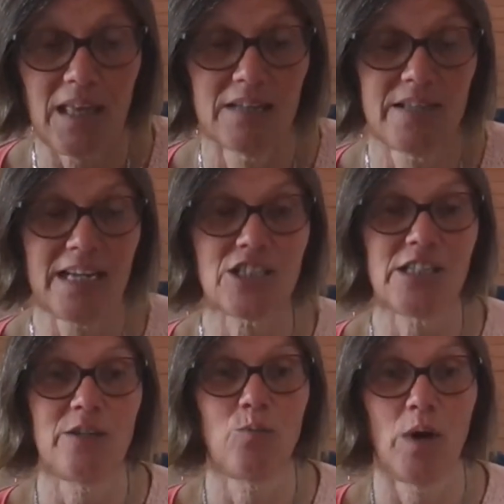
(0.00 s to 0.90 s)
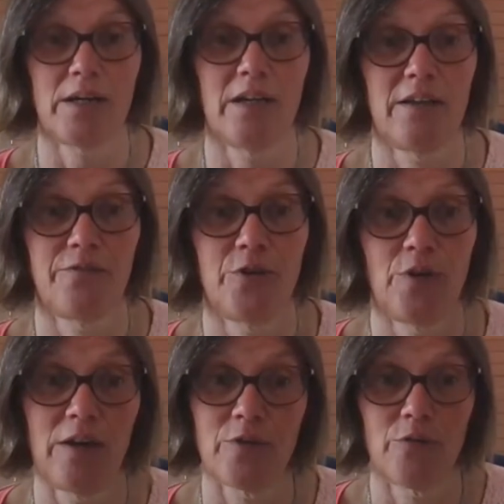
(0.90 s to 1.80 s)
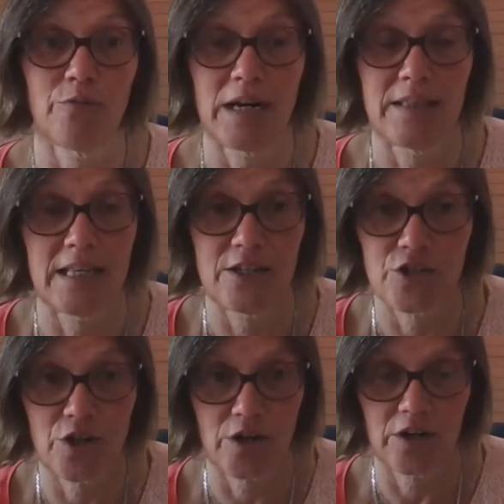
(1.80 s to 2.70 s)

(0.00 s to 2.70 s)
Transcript: It's actually one, if you ever read the insert,